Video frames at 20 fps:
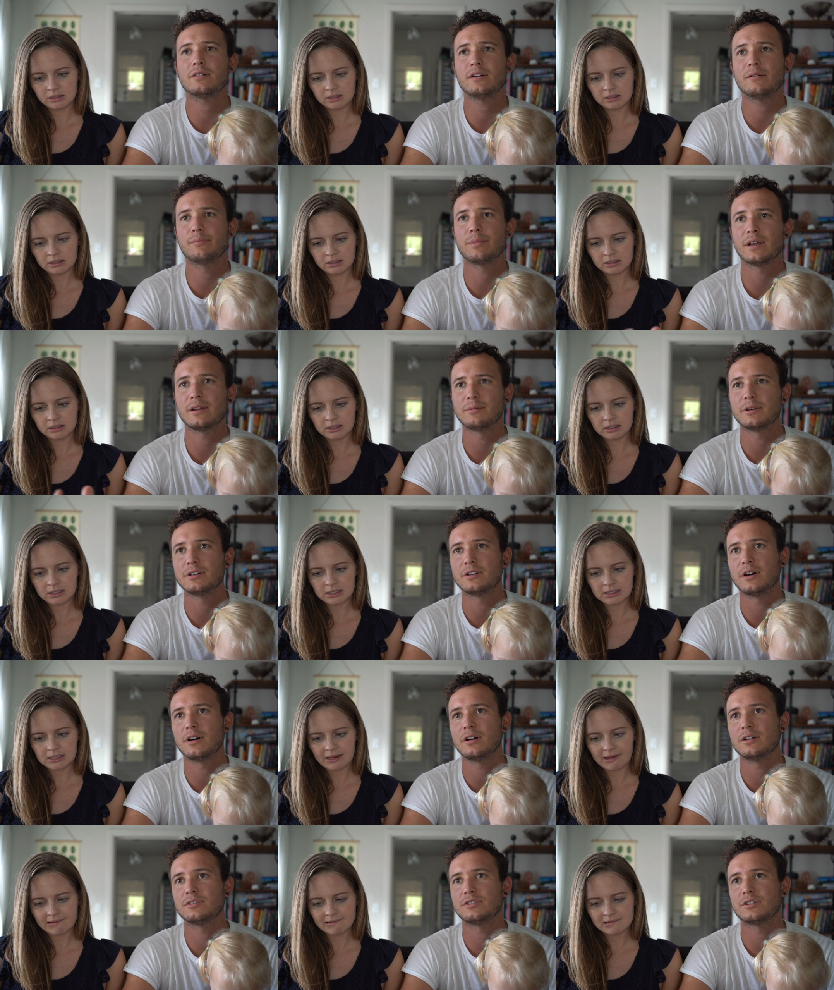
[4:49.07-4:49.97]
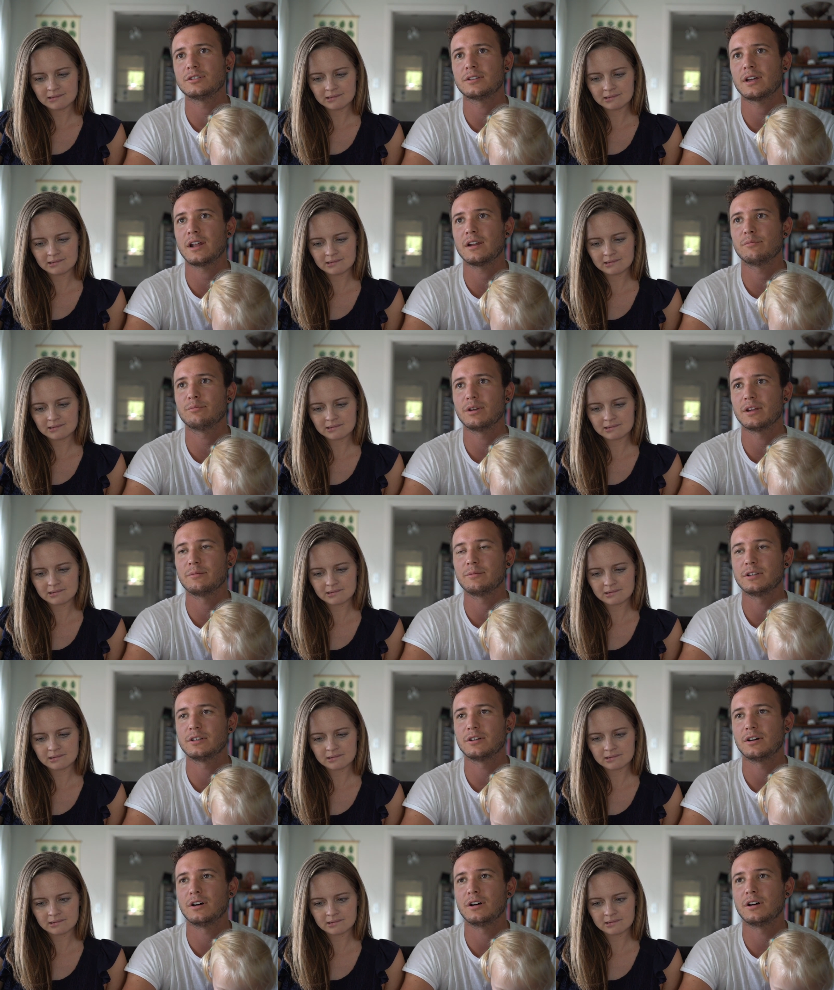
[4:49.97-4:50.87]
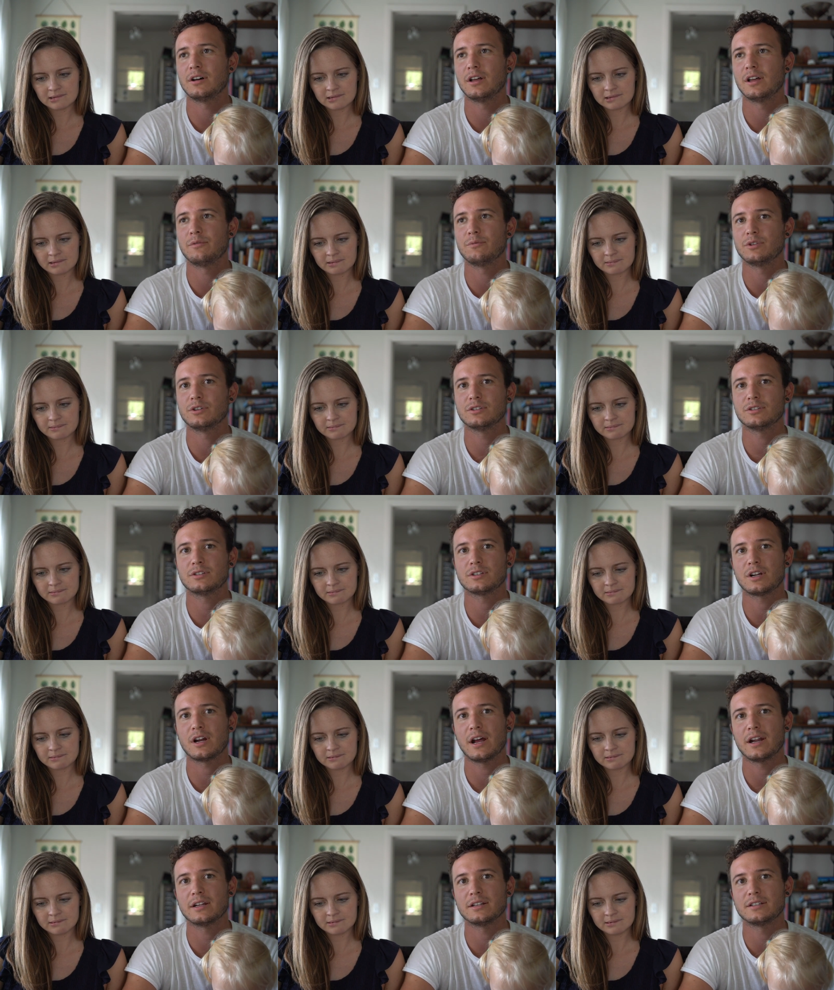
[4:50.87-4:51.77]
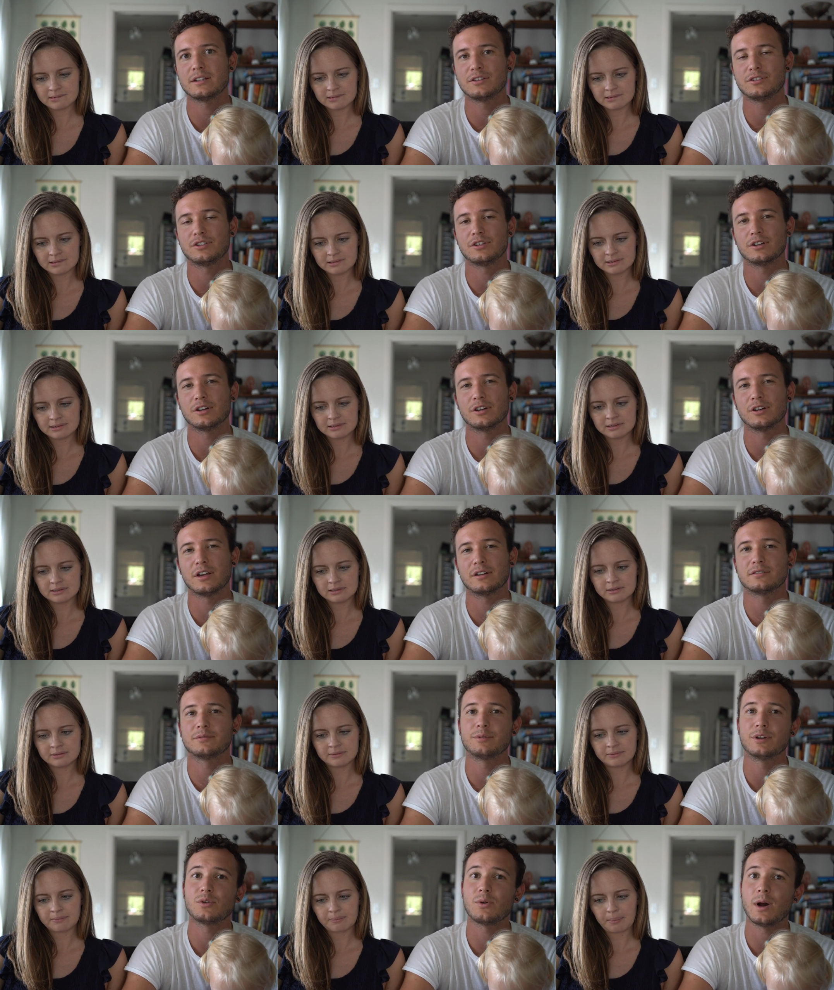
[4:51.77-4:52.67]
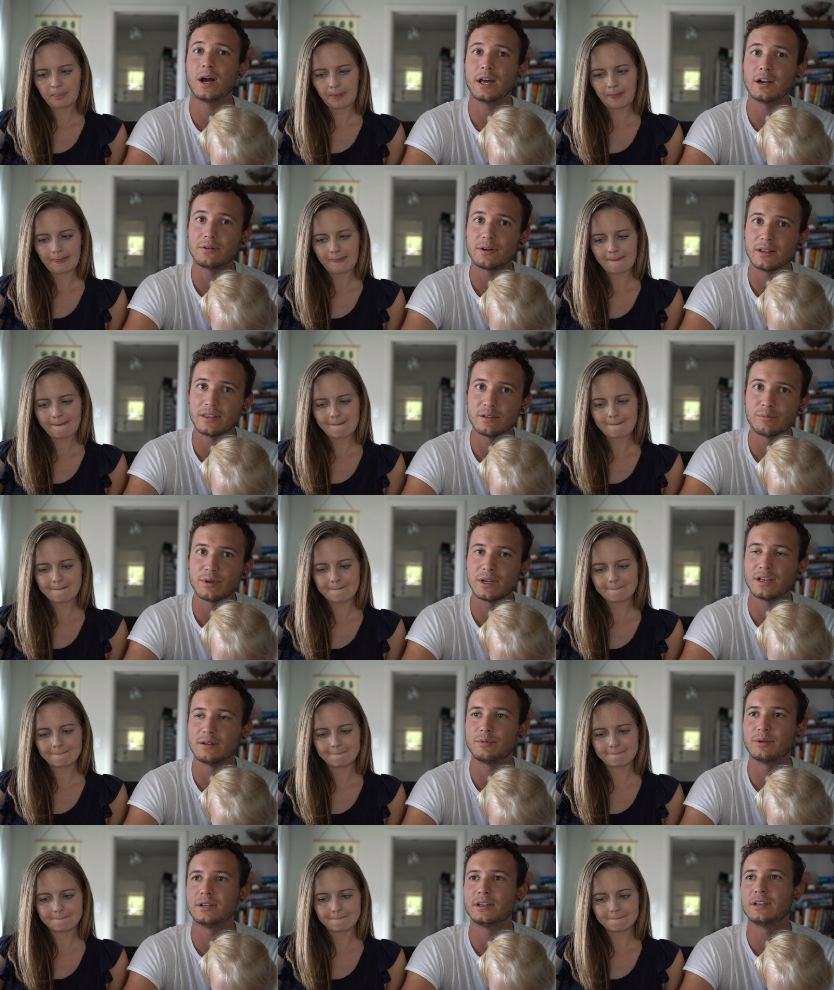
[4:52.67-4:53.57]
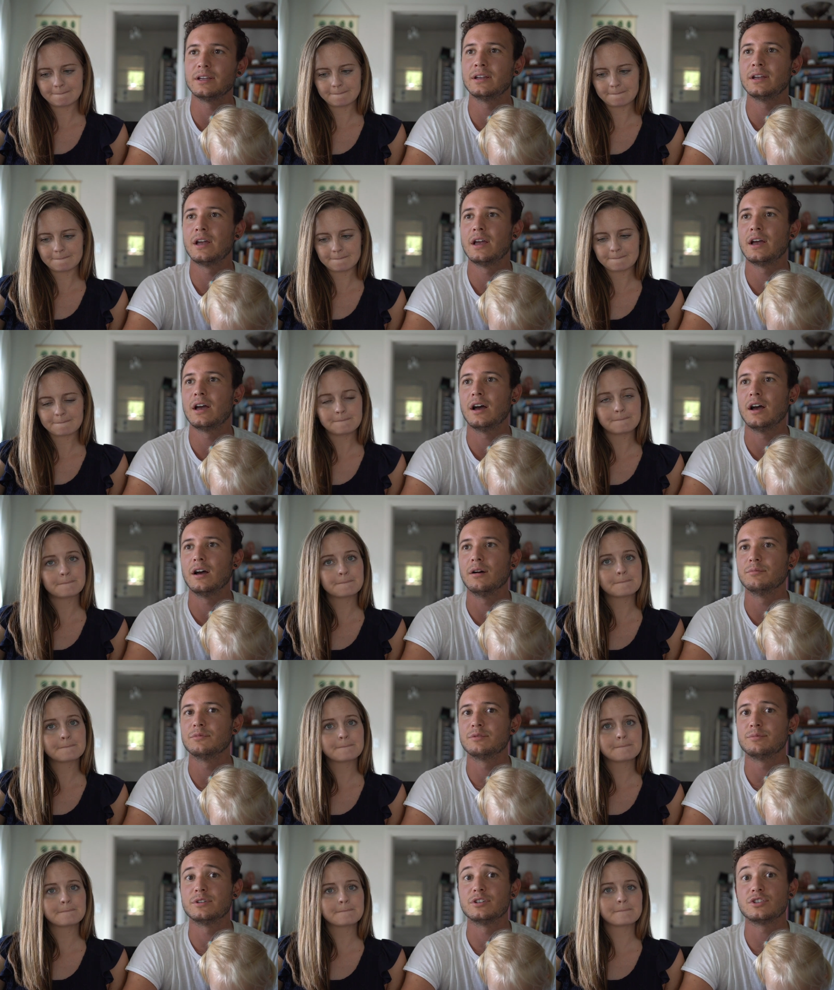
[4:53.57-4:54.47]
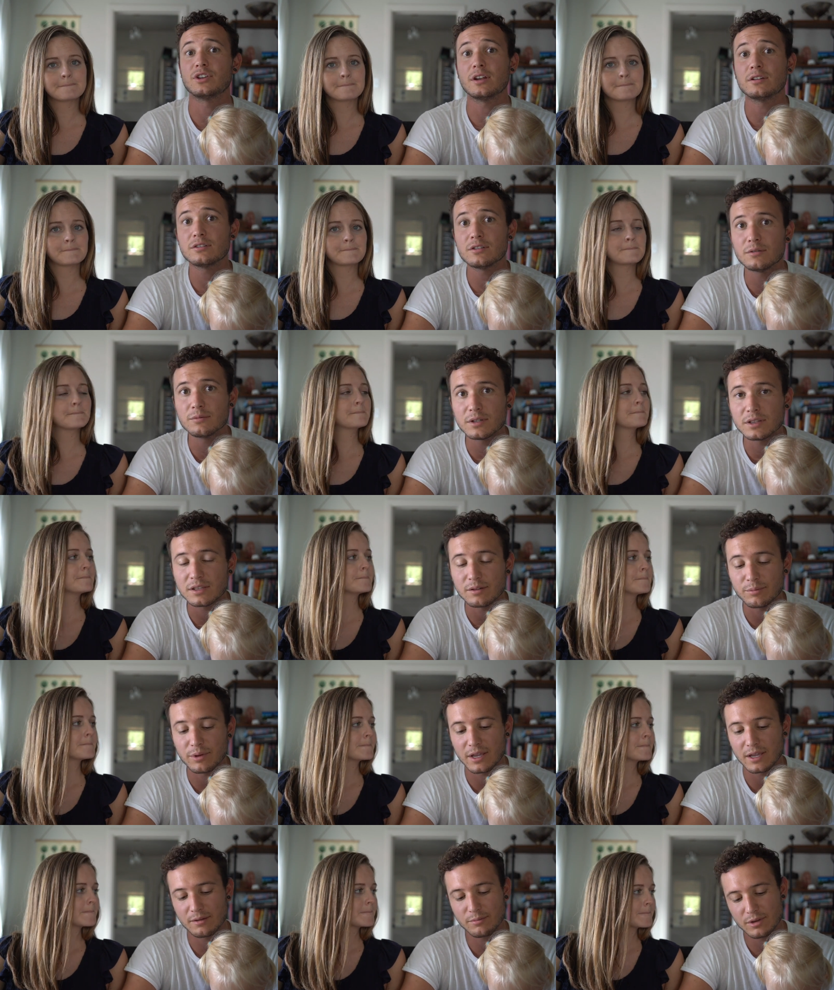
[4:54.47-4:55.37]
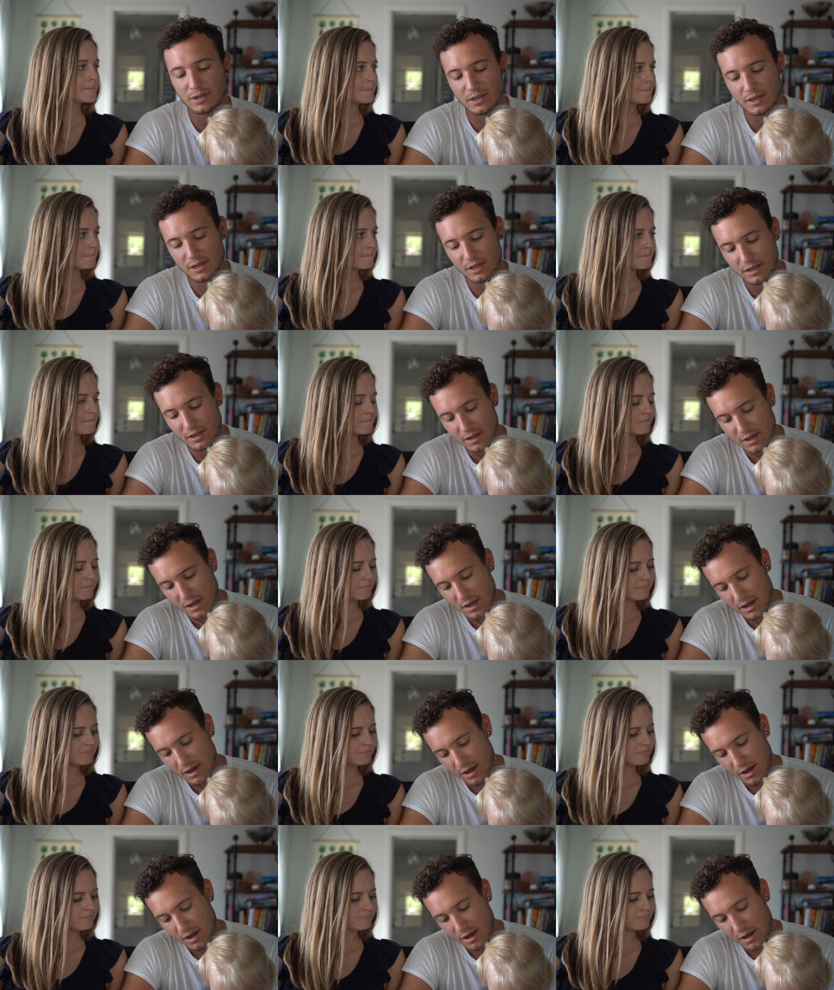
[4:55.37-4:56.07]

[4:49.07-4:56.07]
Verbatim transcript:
Speaker 1: her a baby doll. She's had a baby doll, and we're just kind of teaching her you have to be quiet around the baby, um, to be gentle with the baby,